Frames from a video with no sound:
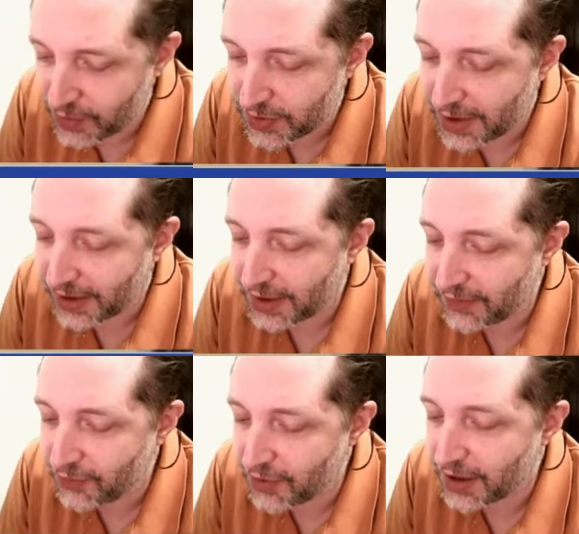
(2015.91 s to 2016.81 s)
is
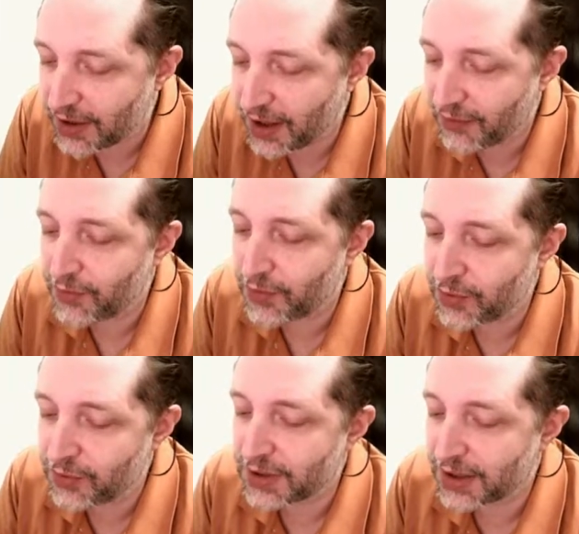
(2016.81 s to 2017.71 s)

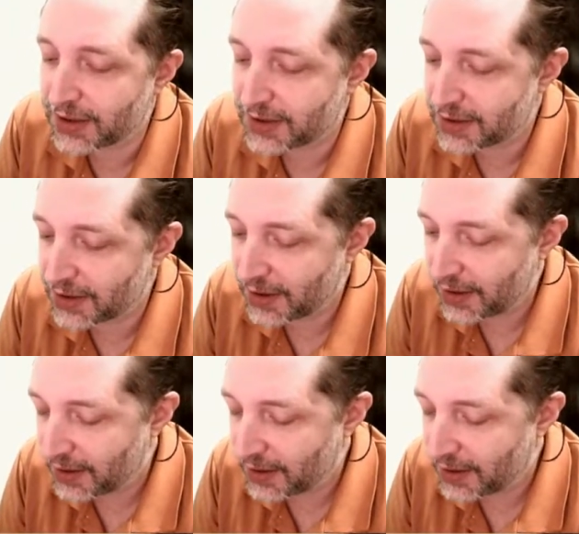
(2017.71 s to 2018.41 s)
that is an elemental,